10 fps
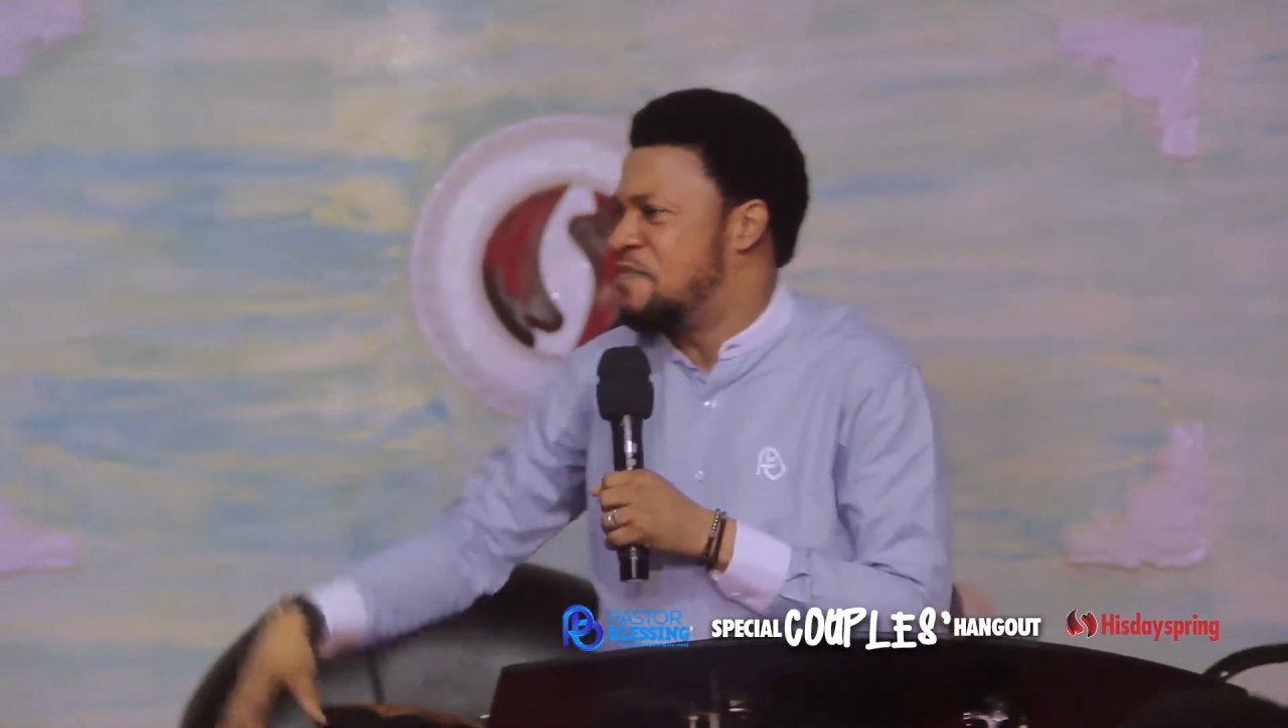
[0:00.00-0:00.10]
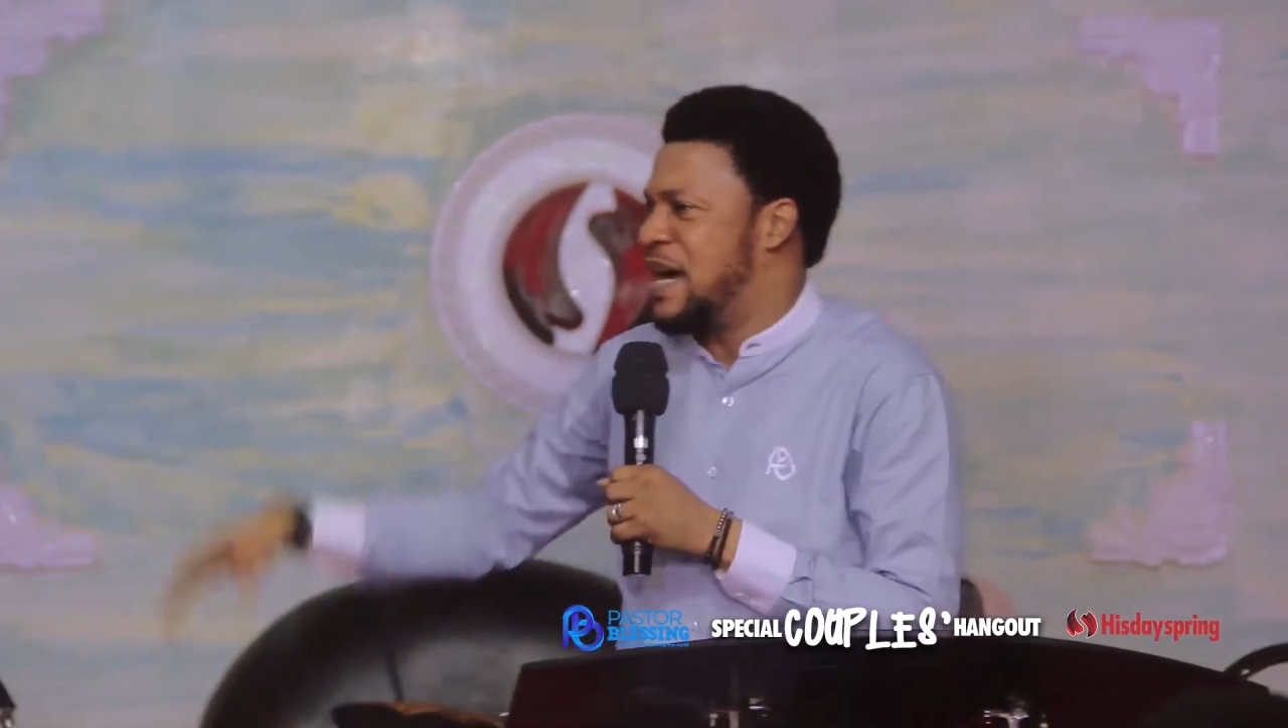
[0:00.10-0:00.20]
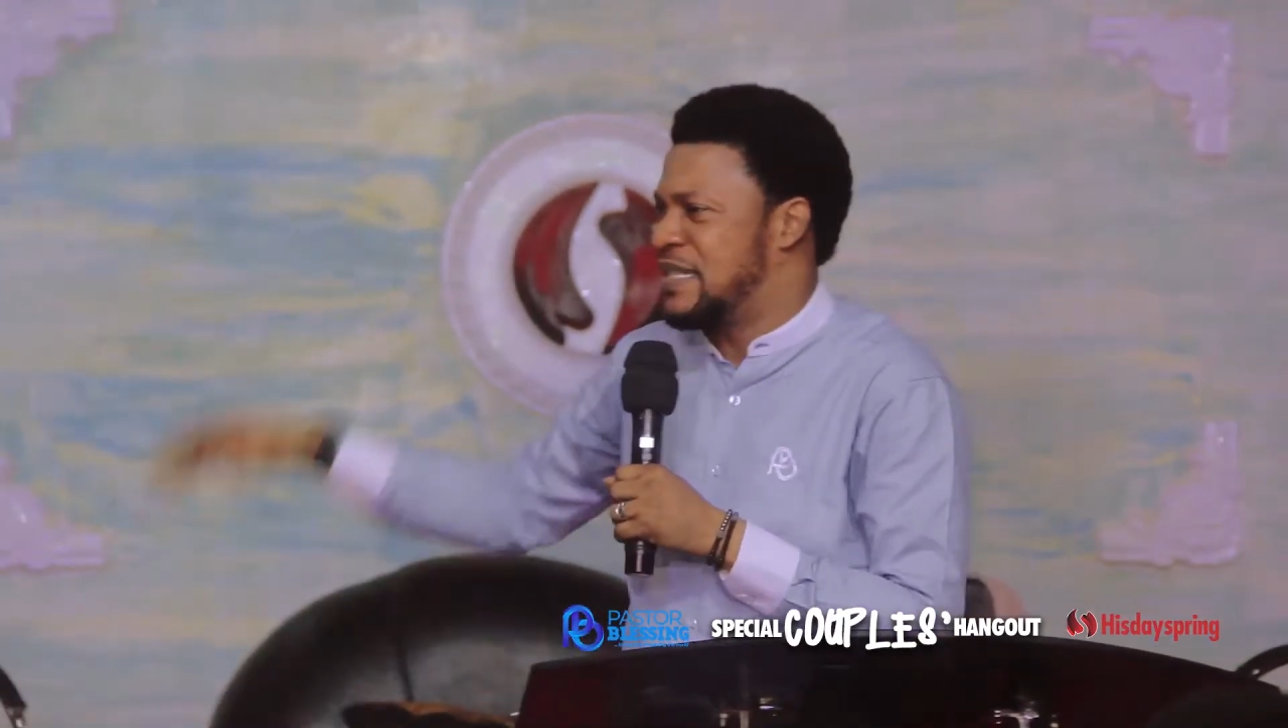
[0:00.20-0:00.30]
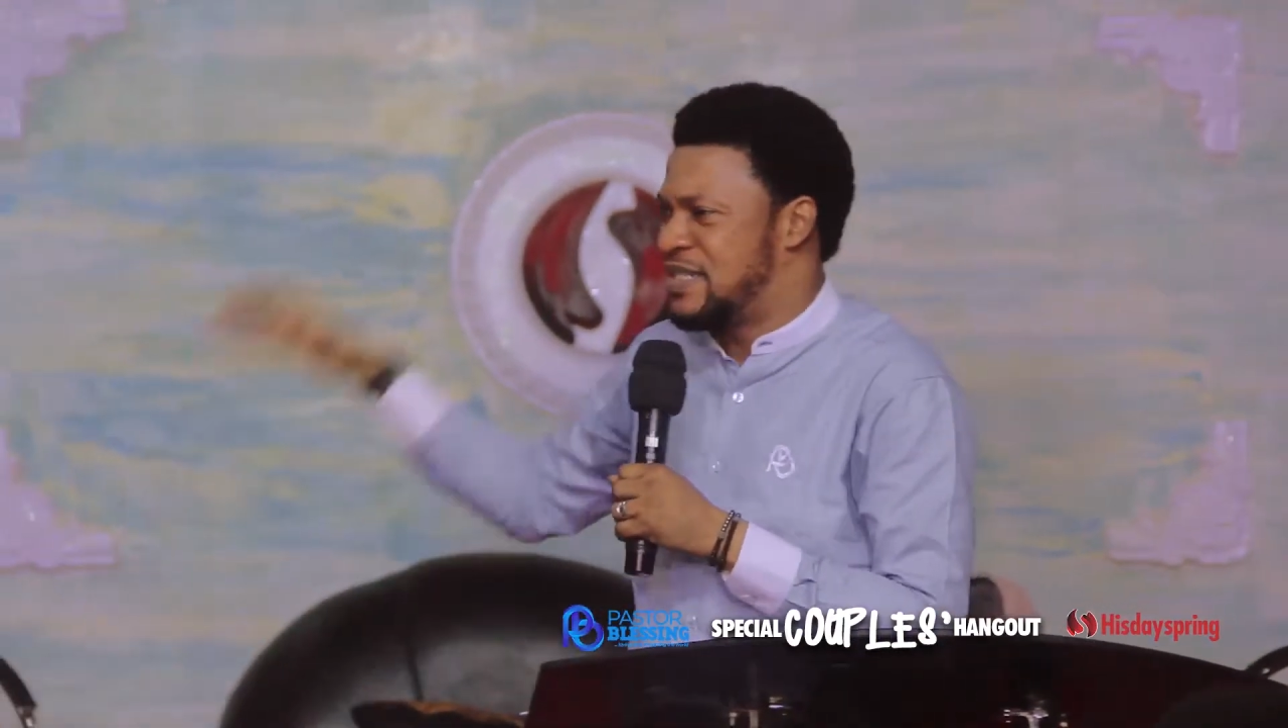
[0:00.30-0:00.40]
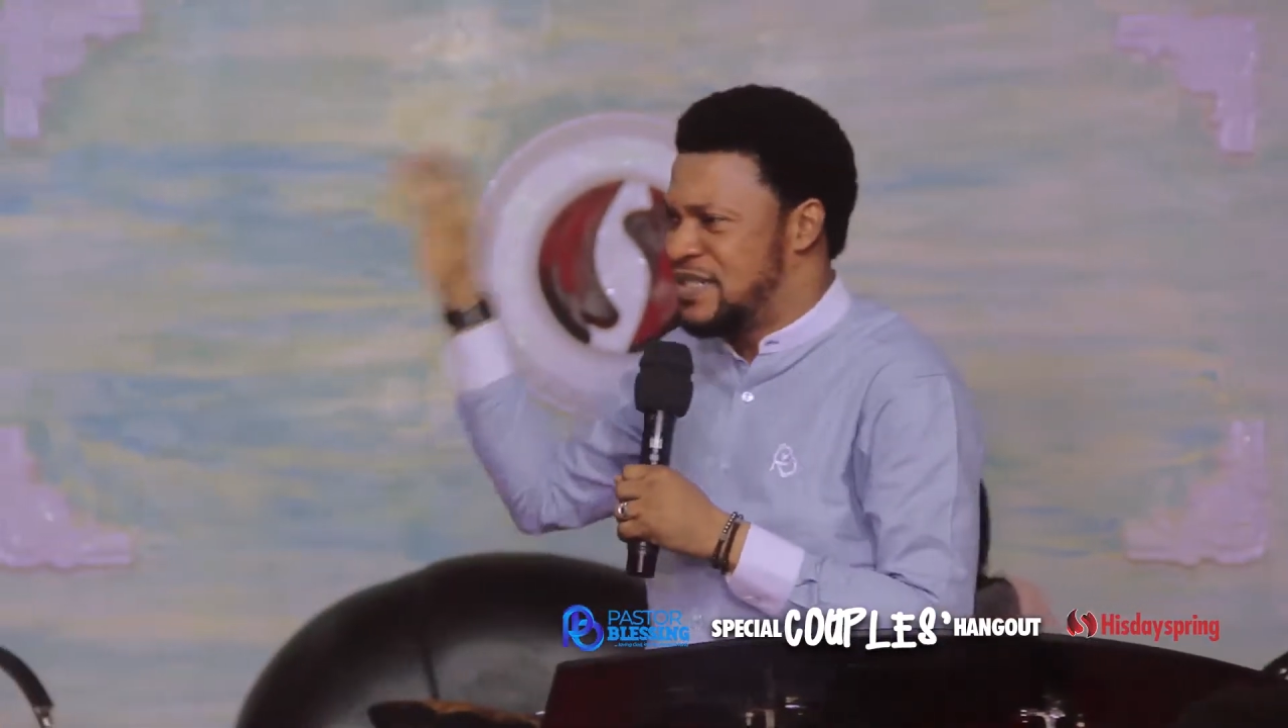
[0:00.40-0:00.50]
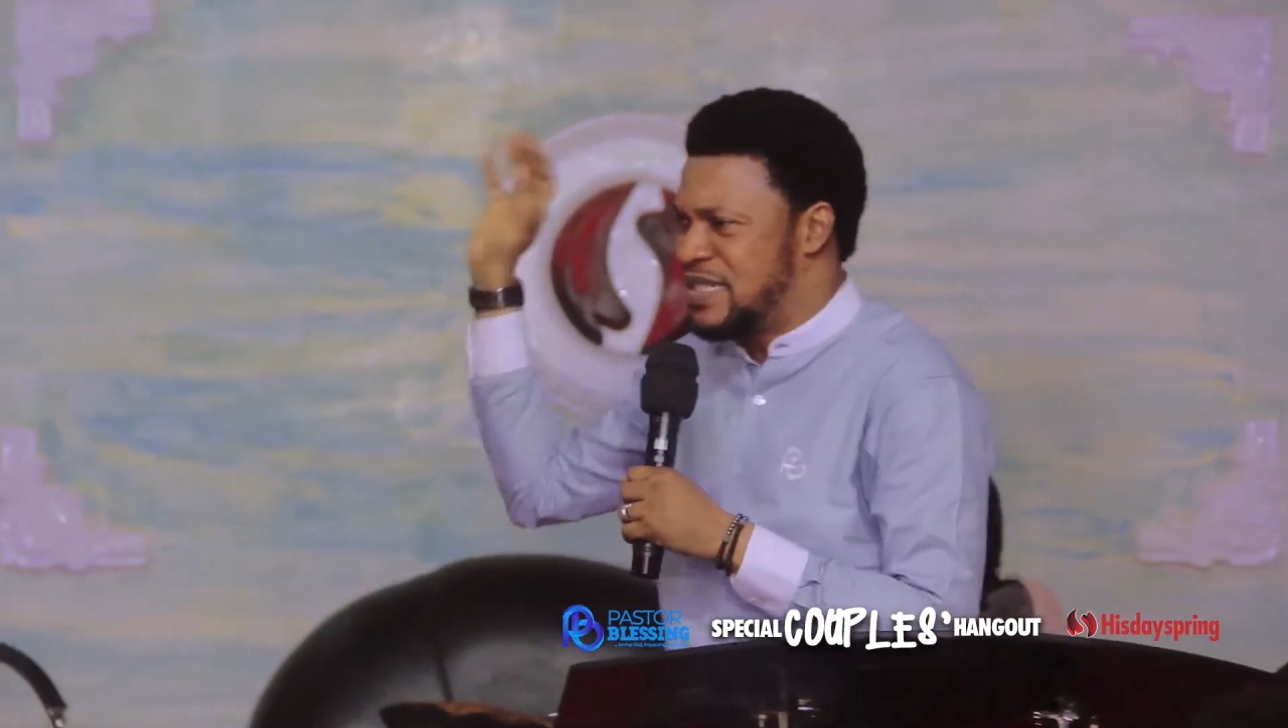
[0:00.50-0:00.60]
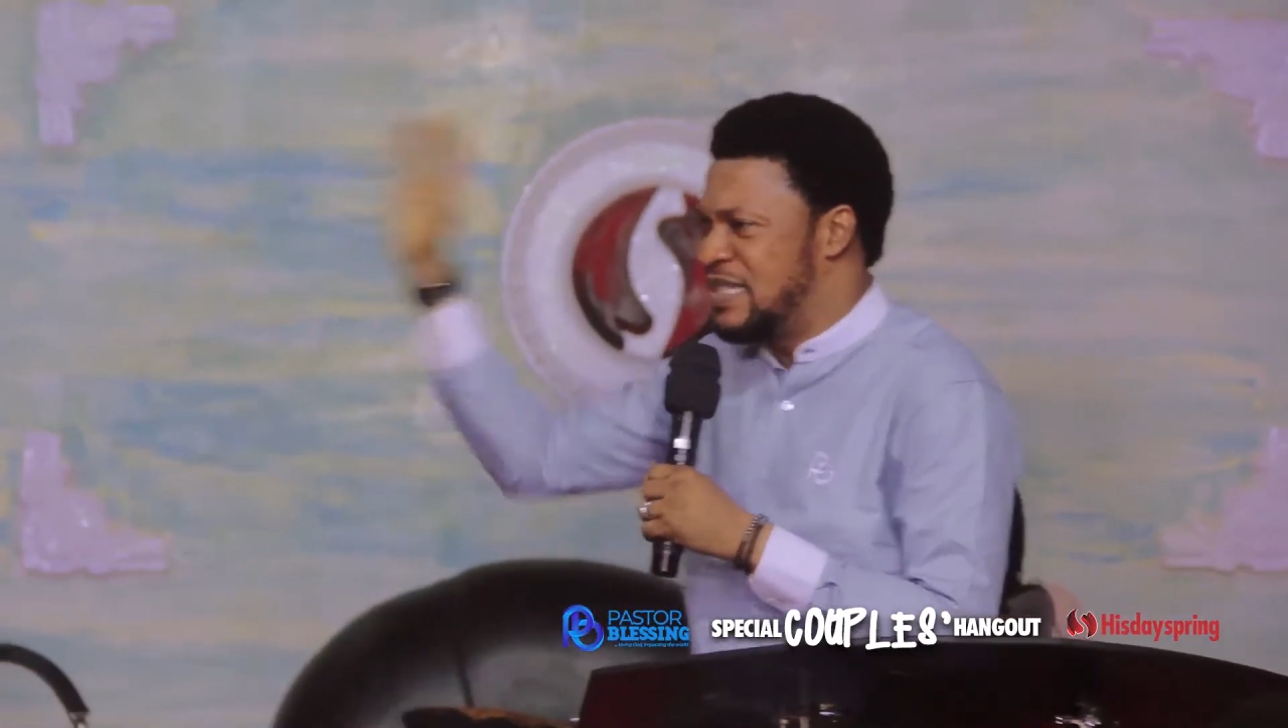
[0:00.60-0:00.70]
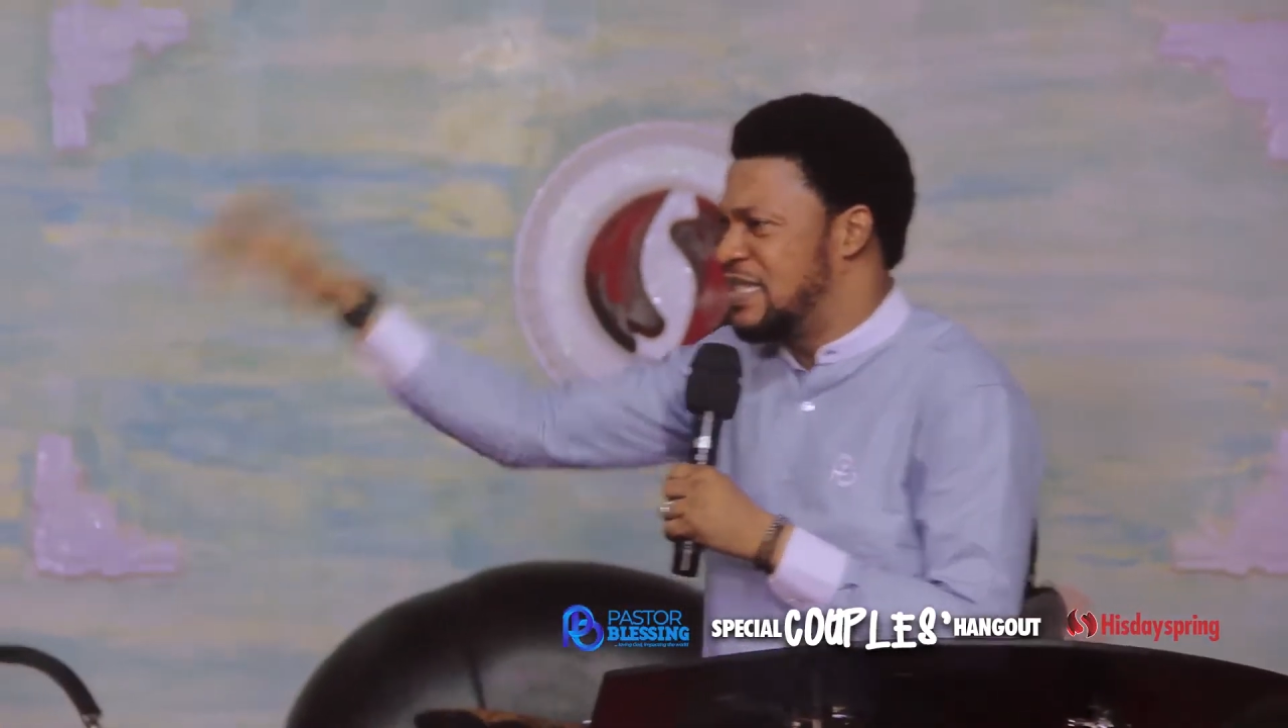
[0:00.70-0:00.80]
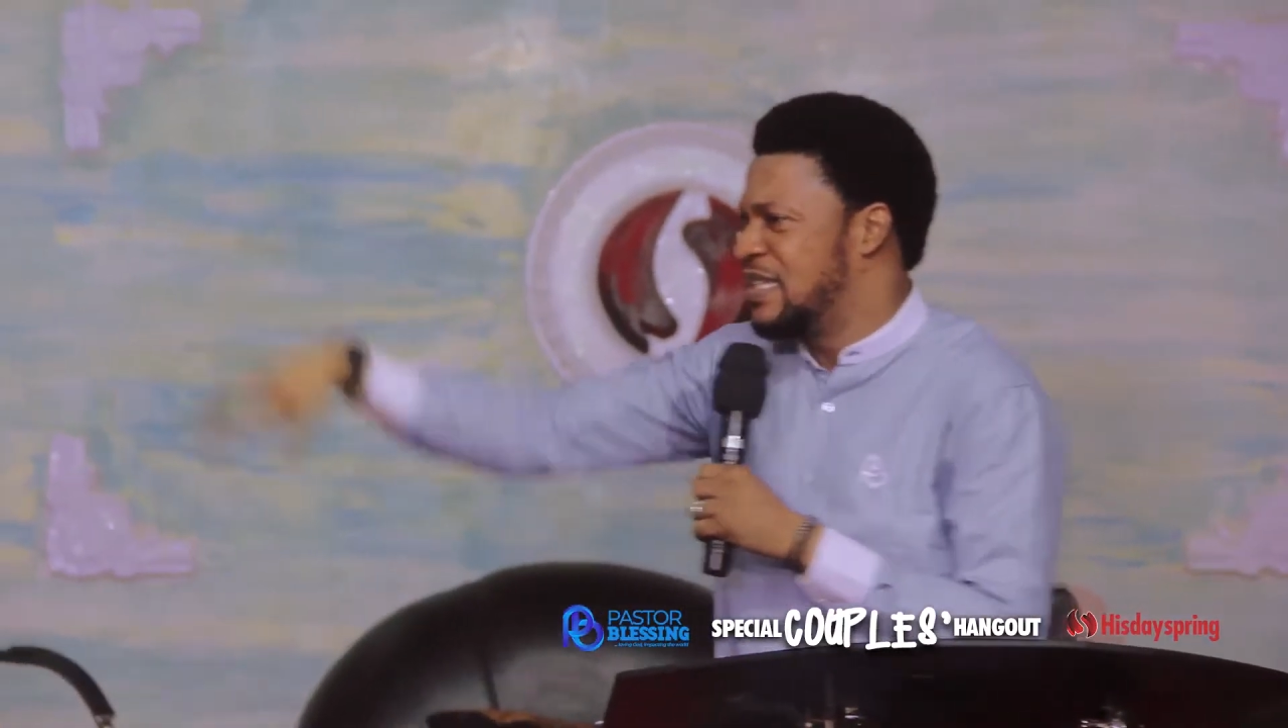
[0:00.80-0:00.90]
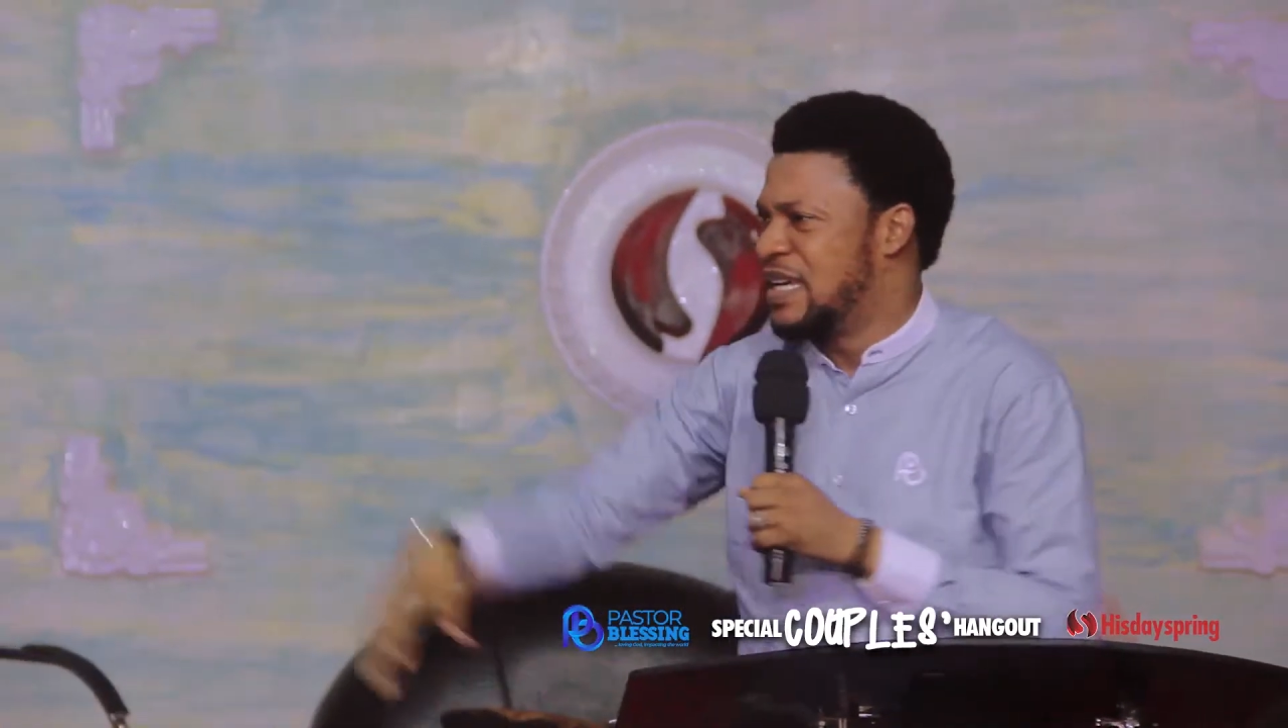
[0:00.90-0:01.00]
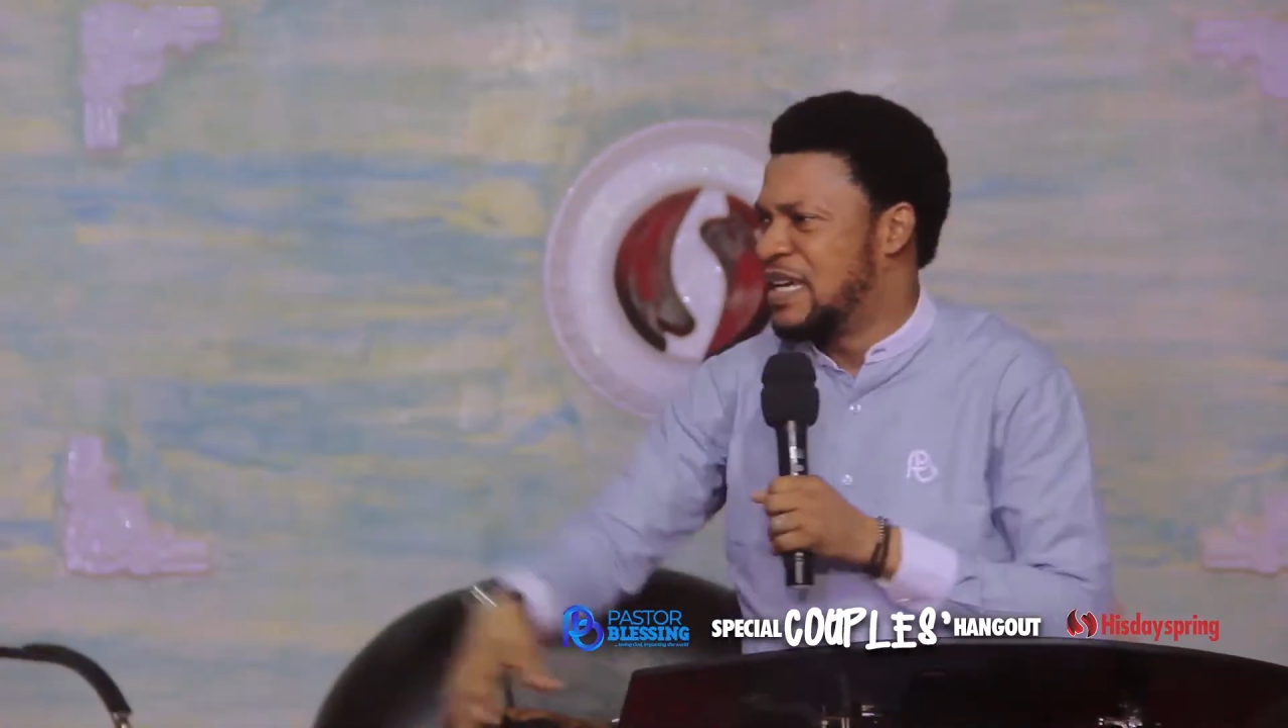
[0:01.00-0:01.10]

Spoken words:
battery.